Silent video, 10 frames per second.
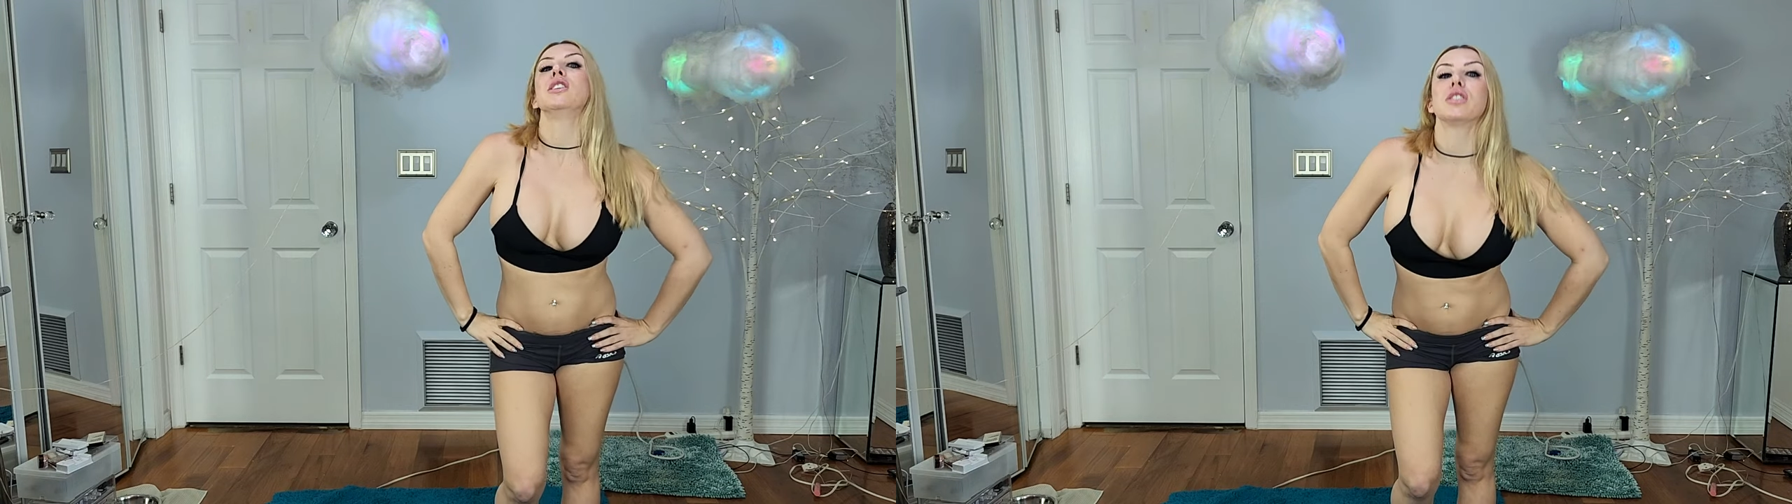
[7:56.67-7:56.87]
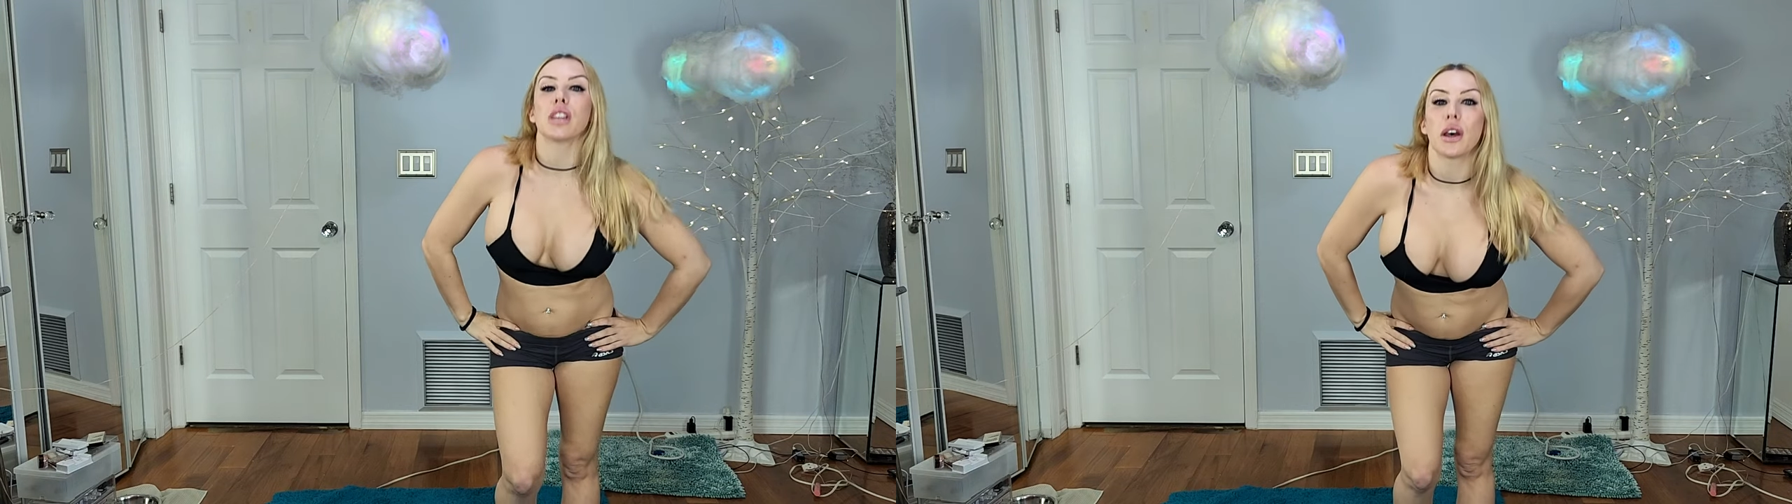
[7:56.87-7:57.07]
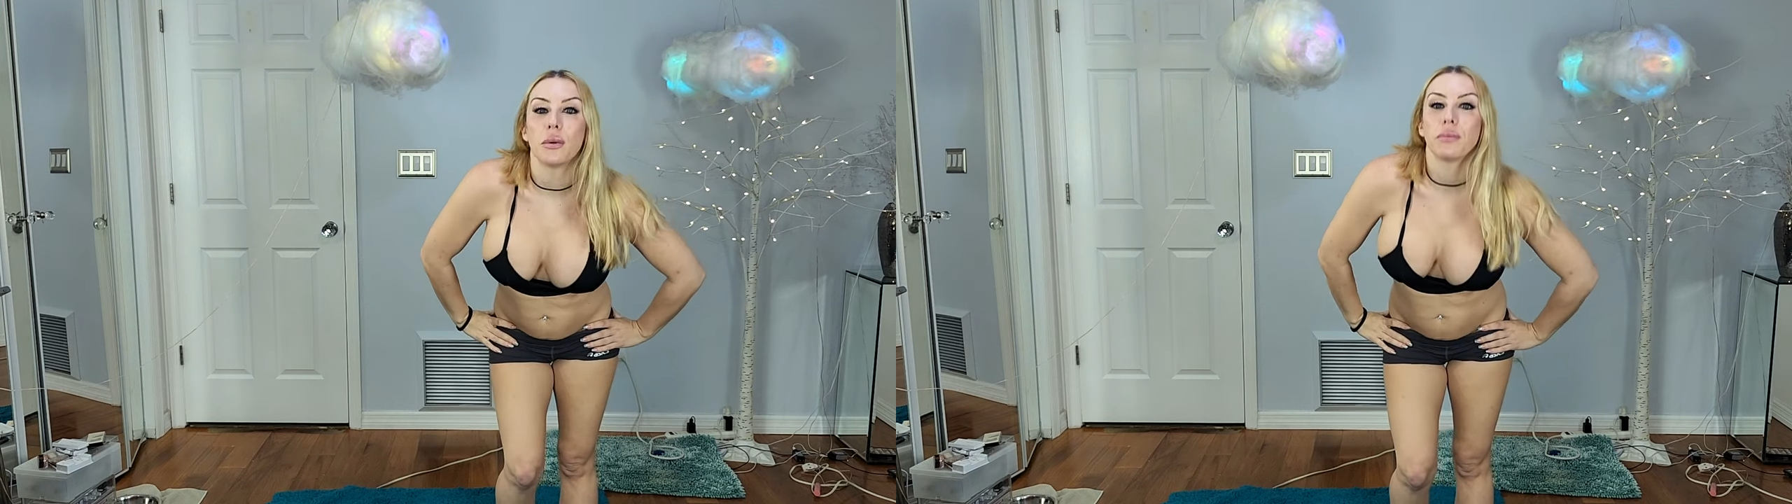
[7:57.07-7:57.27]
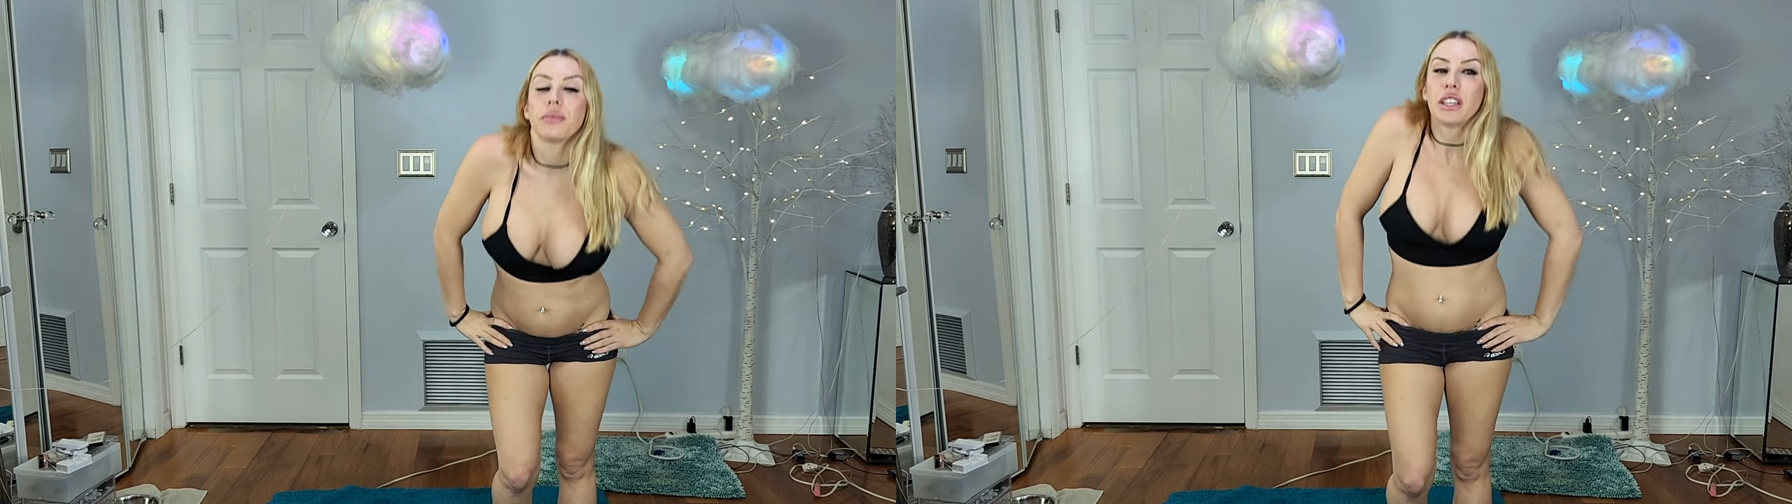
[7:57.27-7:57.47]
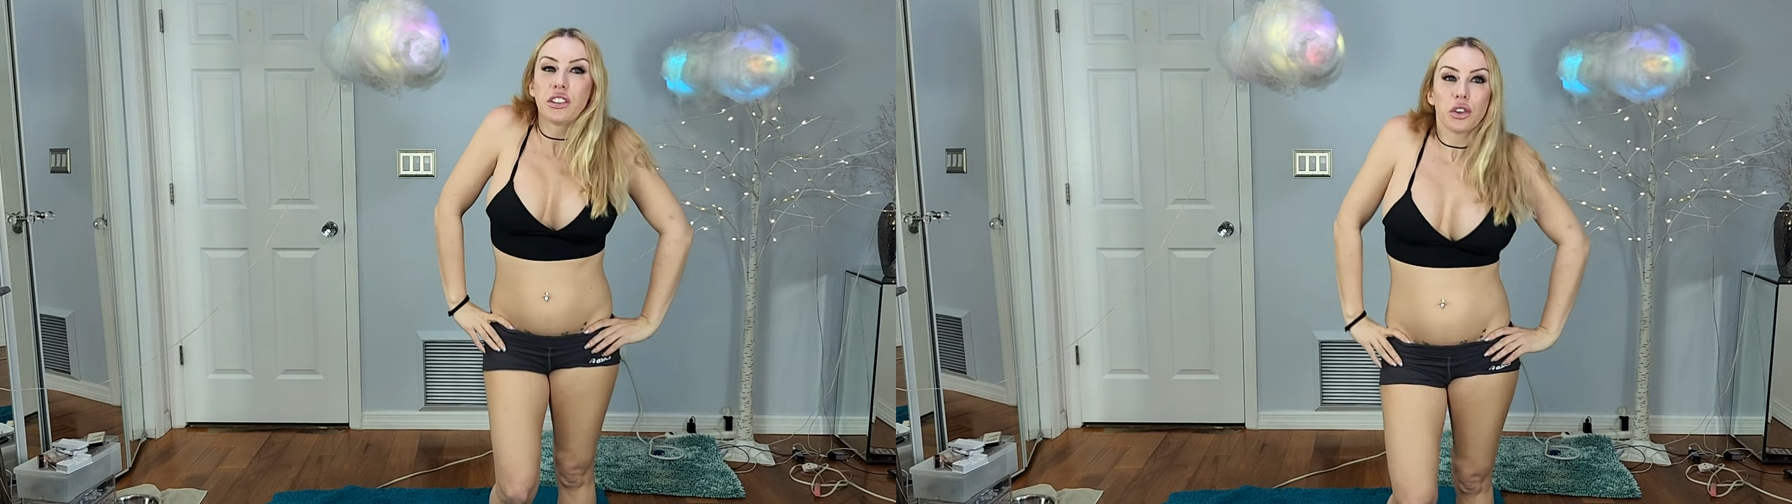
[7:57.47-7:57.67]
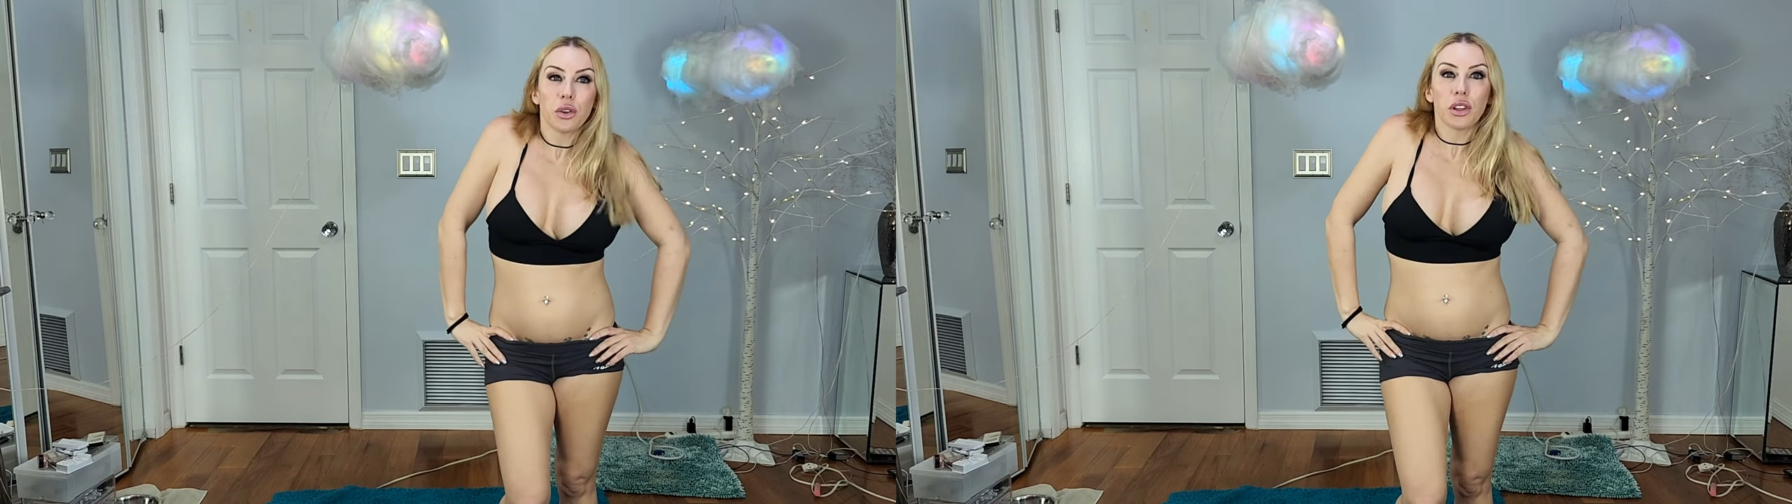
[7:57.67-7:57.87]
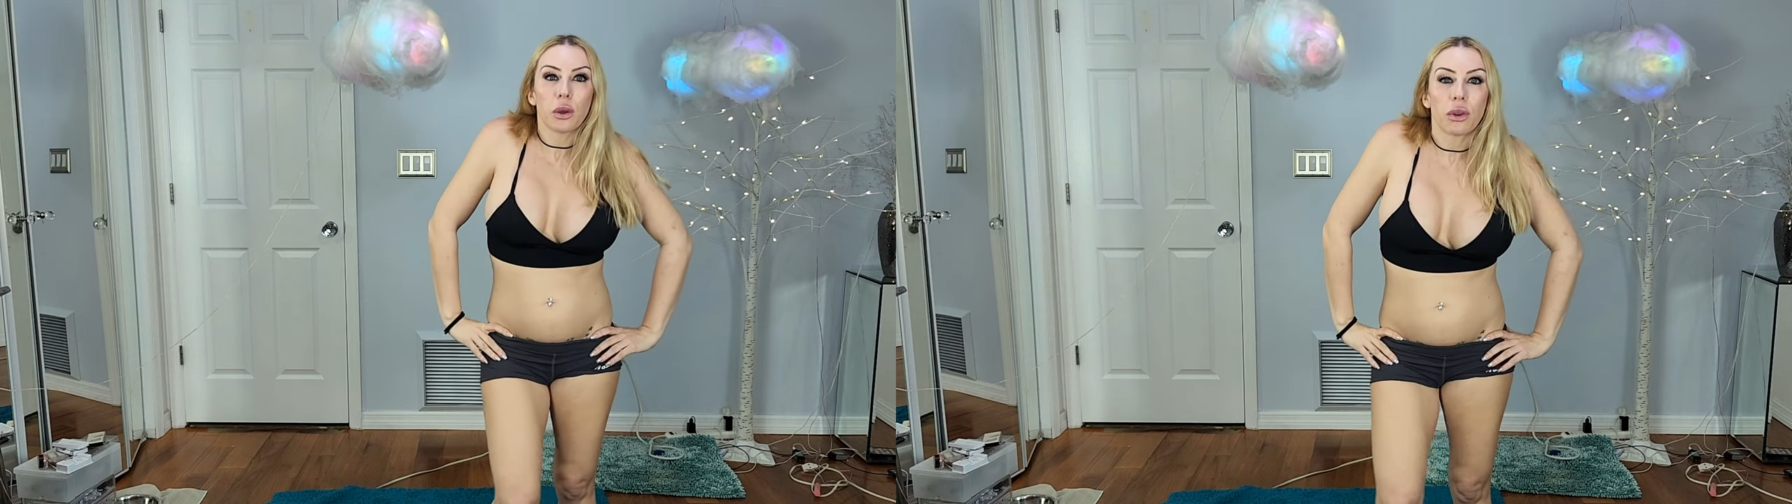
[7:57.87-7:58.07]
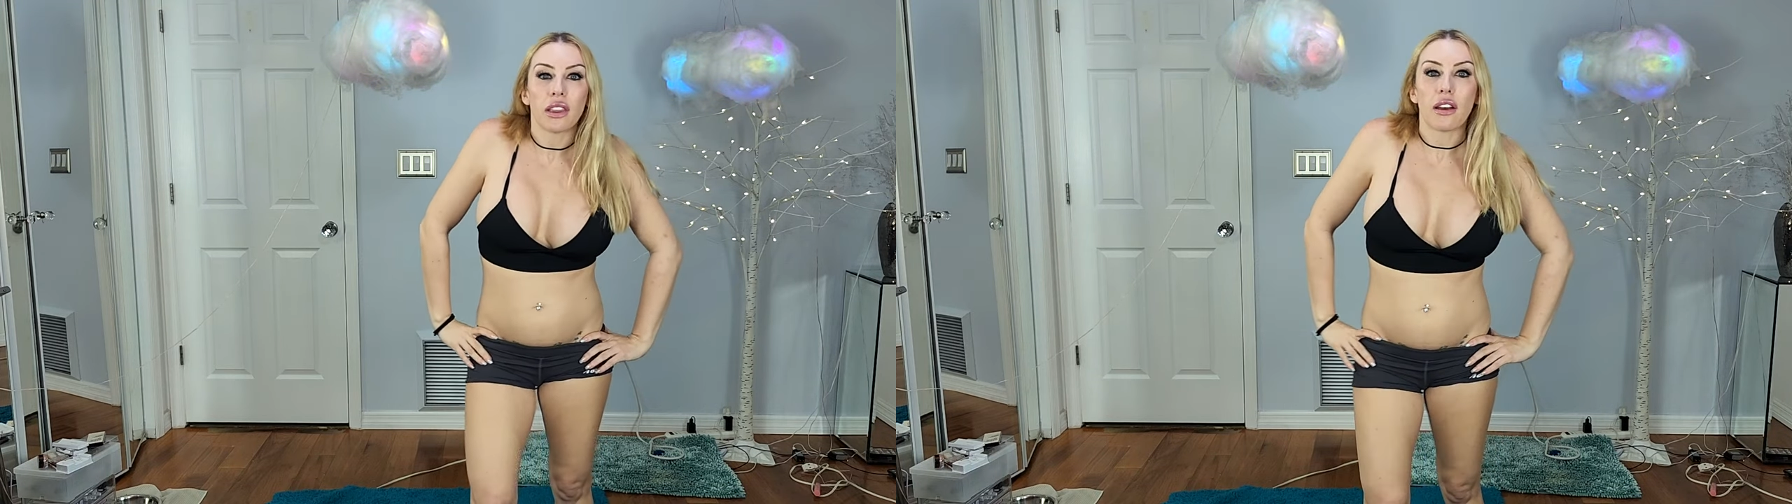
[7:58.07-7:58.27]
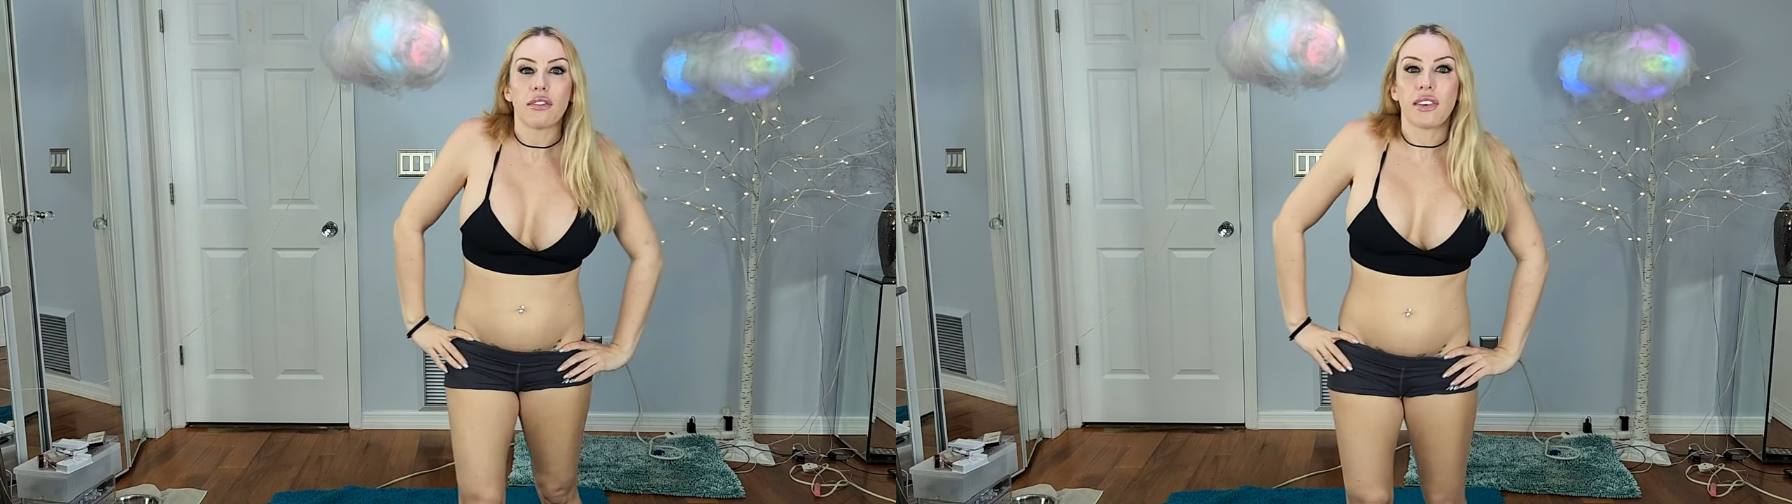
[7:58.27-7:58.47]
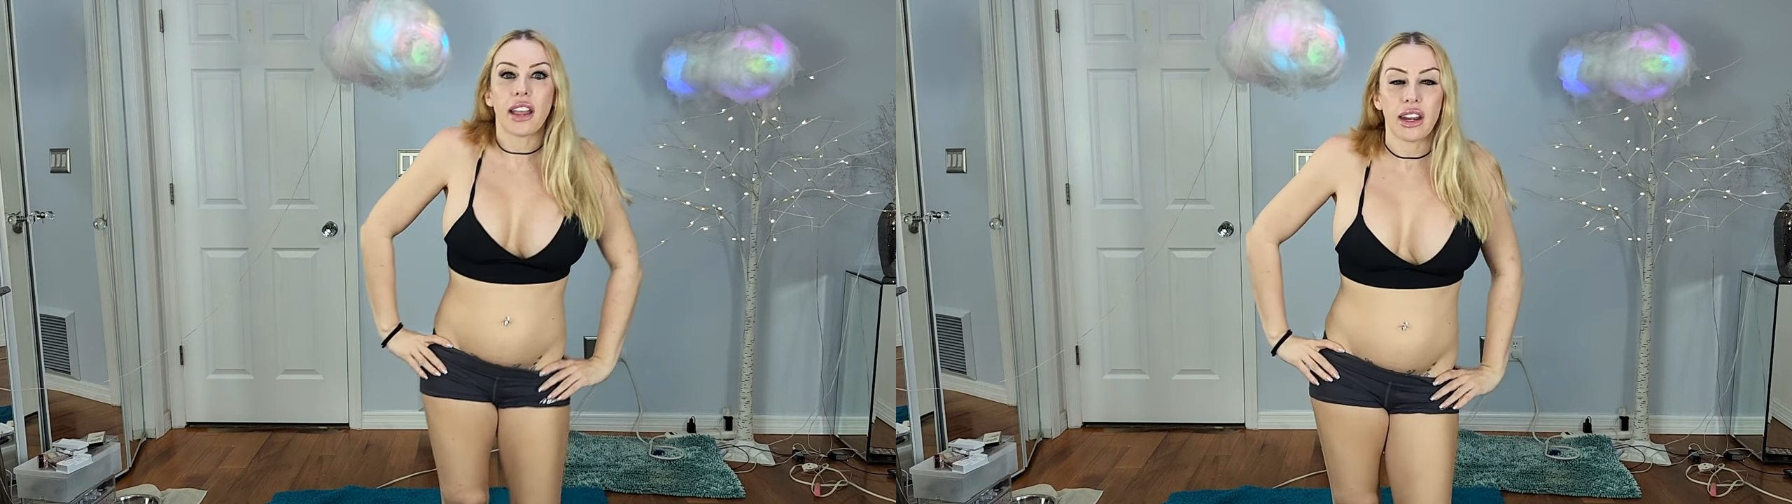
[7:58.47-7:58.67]
So he totally won that
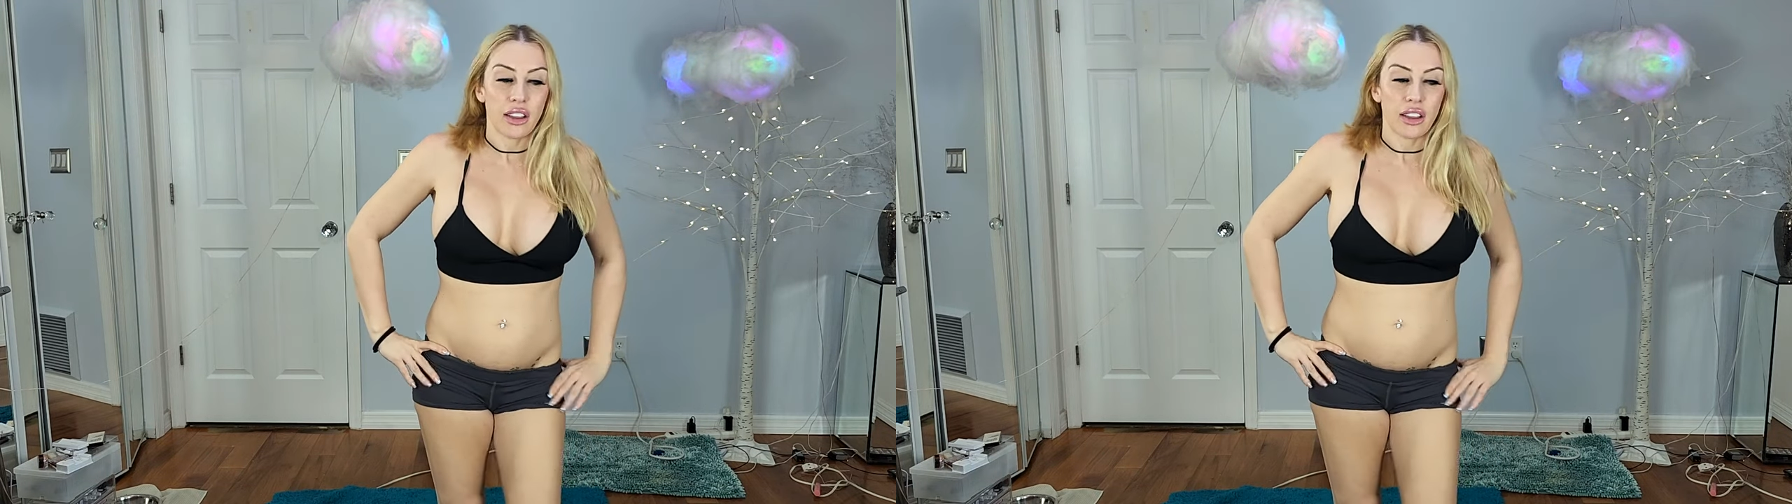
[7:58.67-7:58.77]
fight.